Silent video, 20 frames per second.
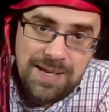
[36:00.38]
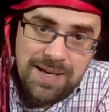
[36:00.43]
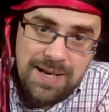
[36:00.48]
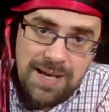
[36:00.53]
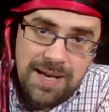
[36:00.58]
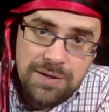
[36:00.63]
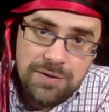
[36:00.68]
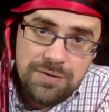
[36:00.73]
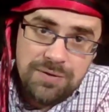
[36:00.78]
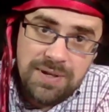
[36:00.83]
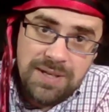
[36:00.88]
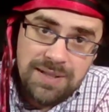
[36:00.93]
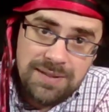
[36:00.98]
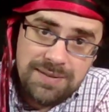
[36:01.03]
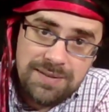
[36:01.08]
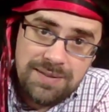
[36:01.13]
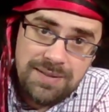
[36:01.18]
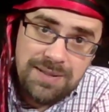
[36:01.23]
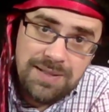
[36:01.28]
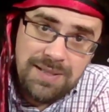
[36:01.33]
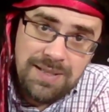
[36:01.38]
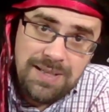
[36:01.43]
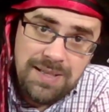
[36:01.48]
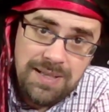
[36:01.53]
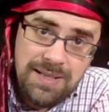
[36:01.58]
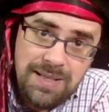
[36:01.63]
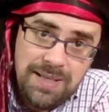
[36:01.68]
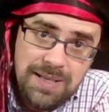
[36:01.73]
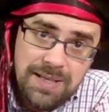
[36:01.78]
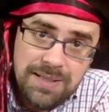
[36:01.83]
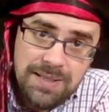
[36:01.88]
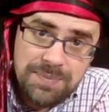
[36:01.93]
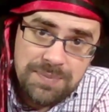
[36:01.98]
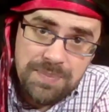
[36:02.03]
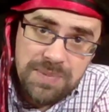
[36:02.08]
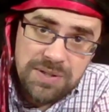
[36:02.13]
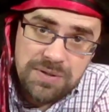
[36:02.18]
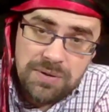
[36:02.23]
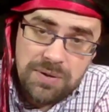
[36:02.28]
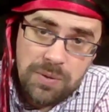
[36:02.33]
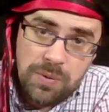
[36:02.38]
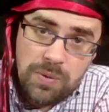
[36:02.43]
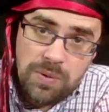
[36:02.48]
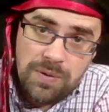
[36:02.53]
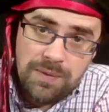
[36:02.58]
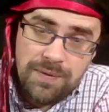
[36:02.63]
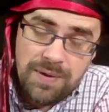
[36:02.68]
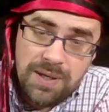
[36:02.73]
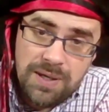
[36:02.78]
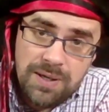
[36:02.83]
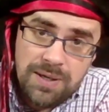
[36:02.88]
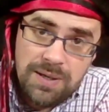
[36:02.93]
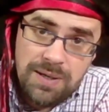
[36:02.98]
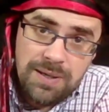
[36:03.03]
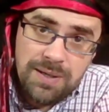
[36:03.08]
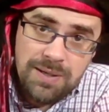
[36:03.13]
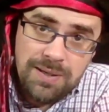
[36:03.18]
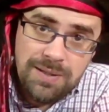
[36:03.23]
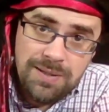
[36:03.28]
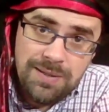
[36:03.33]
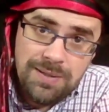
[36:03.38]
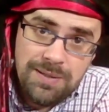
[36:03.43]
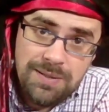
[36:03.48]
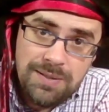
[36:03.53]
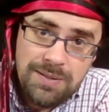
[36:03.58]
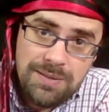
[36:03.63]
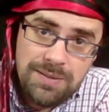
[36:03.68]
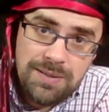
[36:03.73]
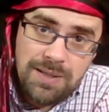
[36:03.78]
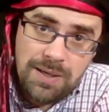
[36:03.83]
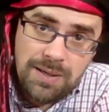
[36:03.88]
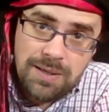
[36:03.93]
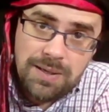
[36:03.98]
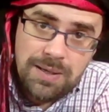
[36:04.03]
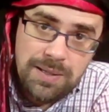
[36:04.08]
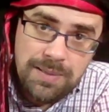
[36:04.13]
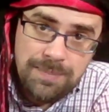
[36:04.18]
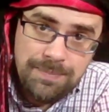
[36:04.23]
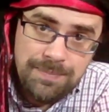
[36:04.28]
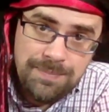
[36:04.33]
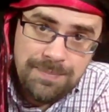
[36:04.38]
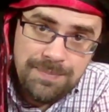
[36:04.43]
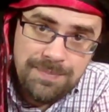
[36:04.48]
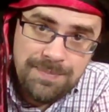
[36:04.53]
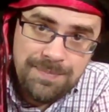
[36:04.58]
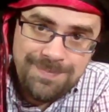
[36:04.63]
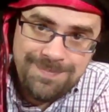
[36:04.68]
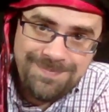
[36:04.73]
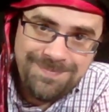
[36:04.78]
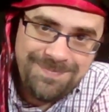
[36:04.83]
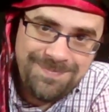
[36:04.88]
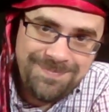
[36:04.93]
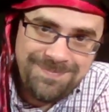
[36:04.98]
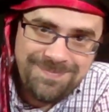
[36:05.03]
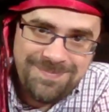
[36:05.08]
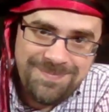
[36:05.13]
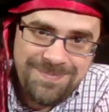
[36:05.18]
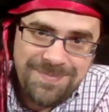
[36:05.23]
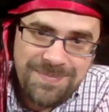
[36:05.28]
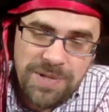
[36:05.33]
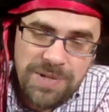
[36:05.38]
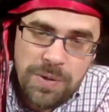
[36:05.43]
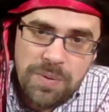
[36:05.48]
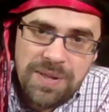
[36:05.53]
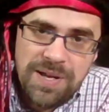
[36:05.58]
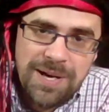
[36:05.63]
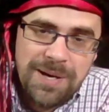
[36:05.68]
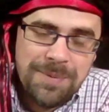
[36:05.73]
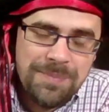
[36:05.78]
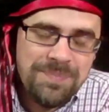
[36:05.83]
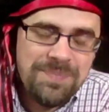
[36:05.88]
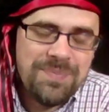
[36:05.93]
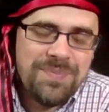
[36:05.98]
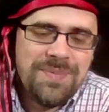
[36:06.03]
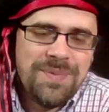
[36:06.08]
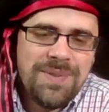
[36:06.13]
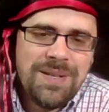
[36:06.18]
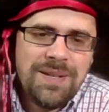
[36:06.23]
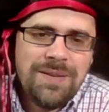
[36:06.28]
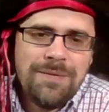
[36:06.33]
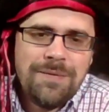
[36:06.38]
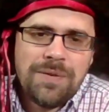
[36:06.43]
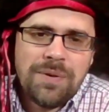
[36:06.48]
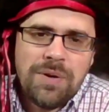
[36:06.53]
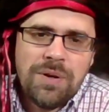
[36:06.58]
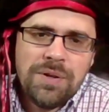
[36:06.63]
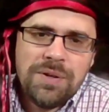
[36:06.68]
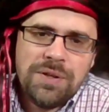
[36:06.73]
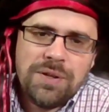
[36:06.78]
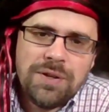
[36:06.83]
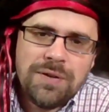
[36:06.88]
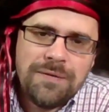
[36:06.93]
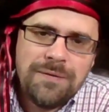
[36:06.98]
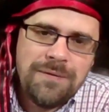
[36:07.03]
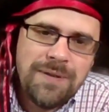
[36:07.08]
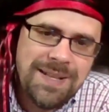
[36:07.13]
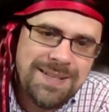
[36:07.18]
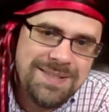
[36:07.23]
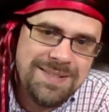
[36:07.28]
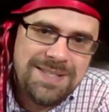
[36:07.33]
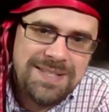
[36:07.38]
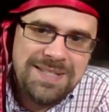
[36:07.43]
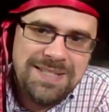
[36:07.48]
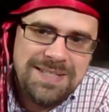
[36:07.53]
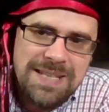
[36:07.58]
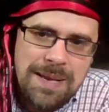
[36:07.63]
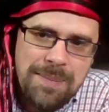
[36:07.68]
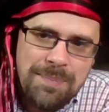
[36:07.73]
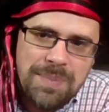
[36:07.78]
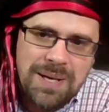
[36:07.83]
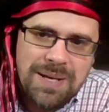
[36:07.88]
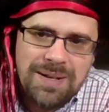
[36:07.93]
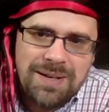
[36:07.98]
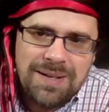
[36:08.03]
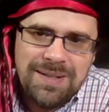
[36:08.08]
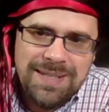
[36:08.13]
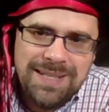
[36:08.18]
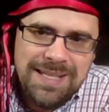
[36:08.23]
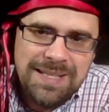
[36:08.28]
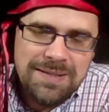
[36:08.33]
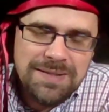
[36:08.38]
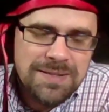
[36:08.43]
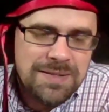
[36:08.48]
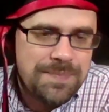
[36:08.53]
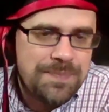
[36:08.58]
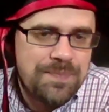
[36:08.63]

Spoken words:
address is mrincorvia.com. Go there for all your fun STEM needs.